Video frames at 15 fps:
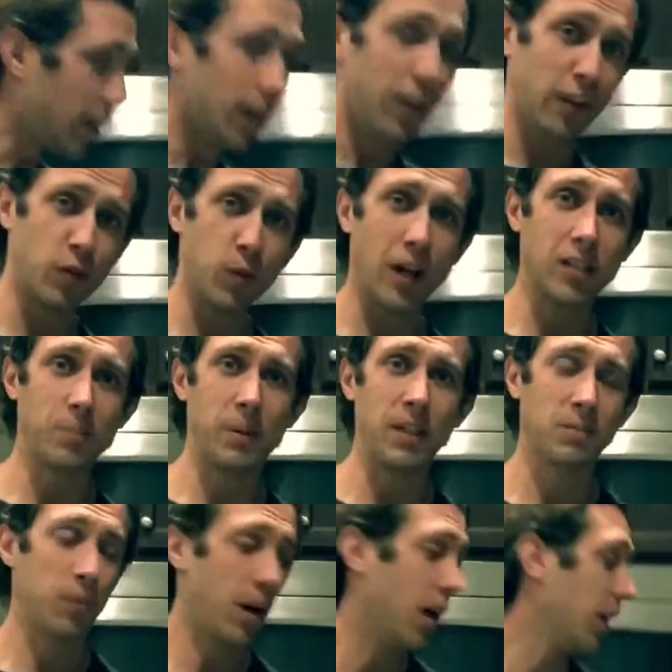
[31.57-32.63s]
This recipe
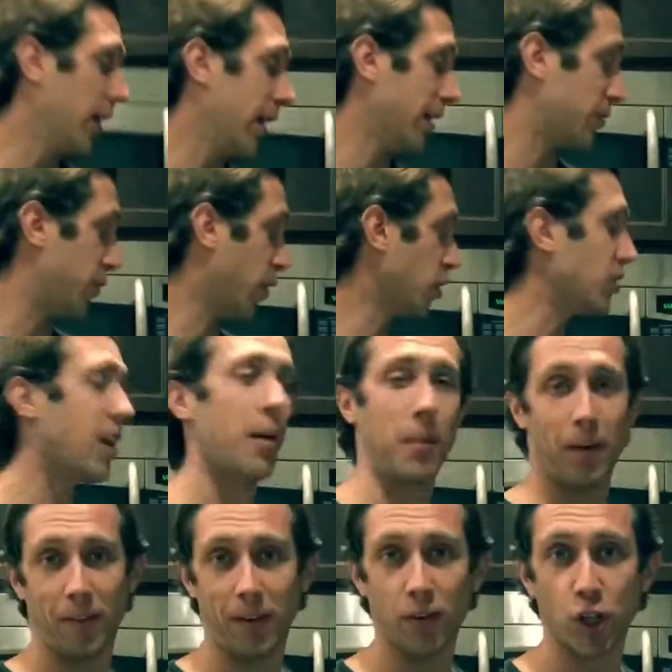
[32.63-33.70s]
is probably, it's first time
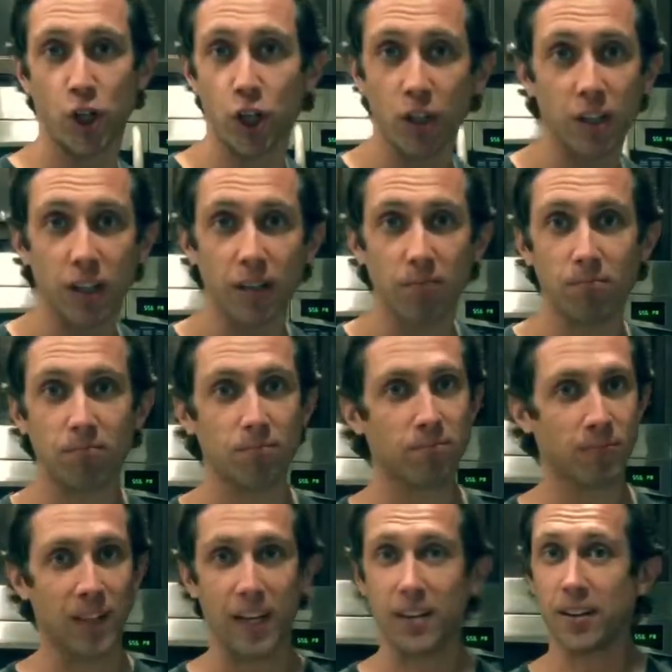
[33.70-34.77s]
I've ever cooked it.
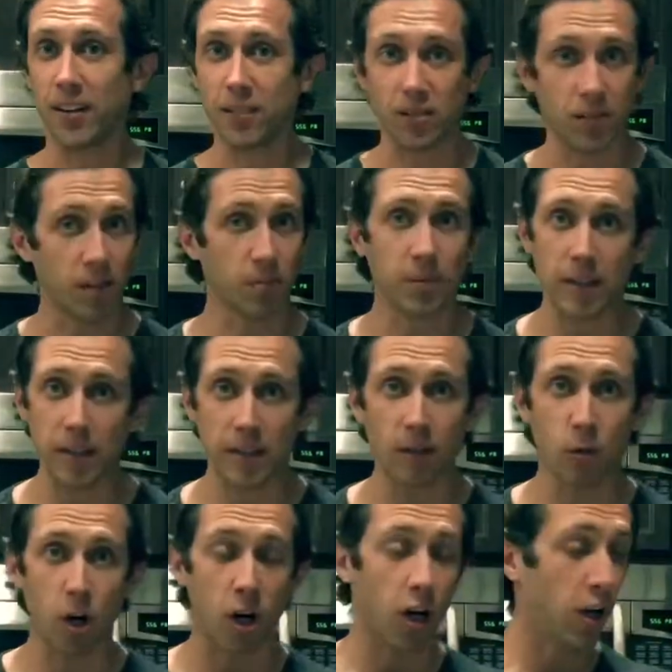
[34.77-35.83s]
Like, this is completely
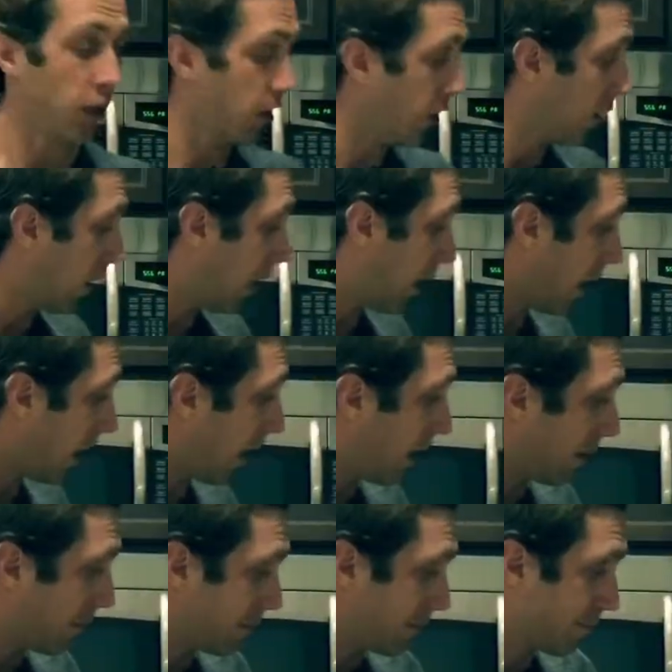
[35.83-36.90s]
raw.
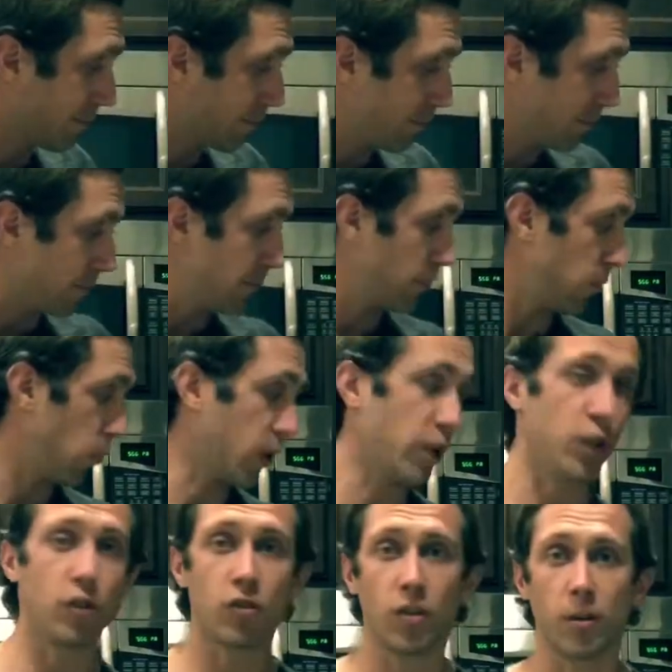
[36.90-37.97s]
We're gonna
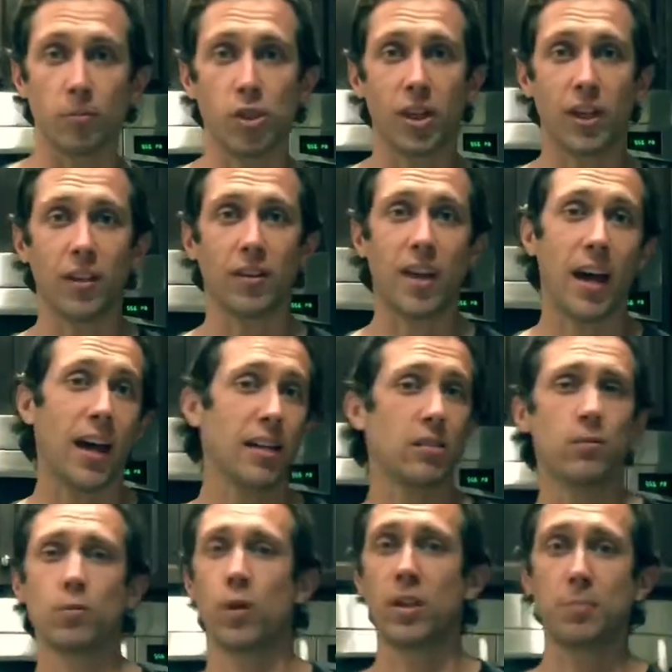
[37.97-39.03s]
use some chicken
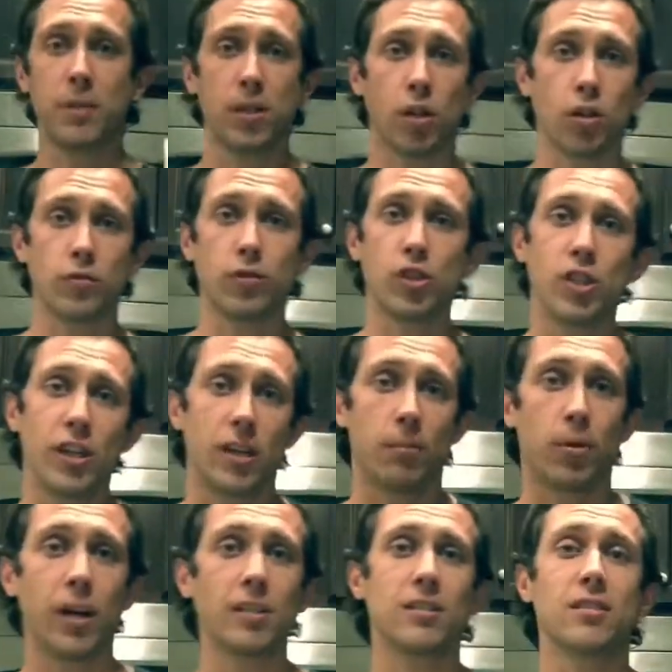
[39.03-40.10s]
thighs. Recipe calls for chicken
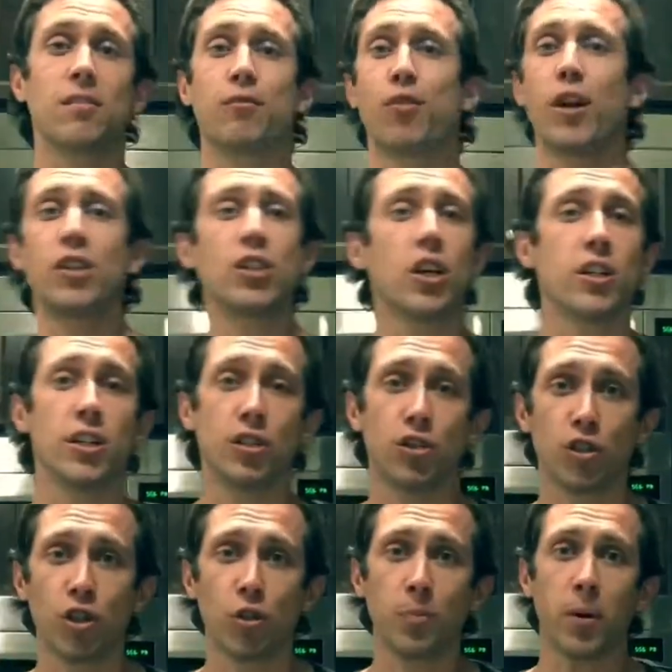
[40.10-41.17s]
breast. It's a French onion
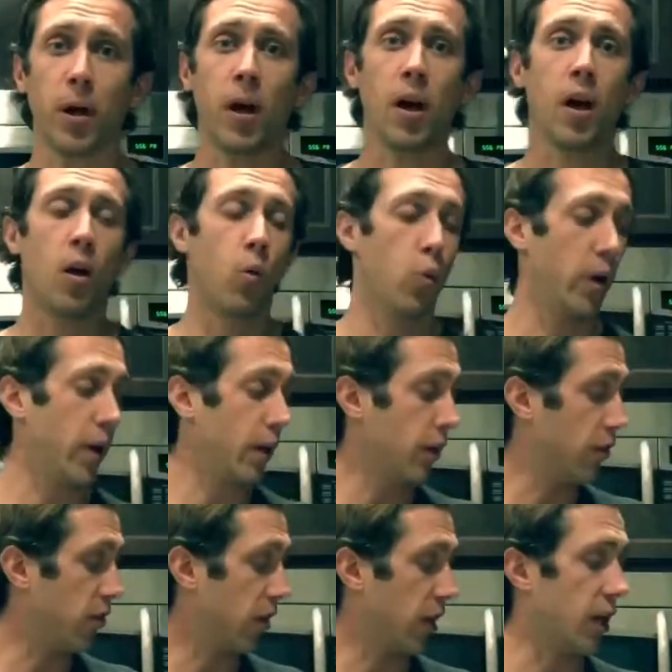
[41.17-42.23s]
soup
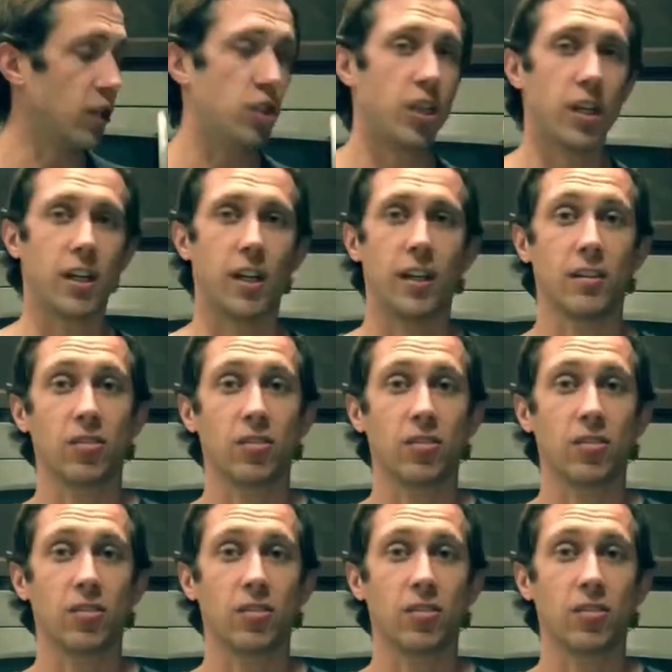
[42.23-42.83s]
with chicken.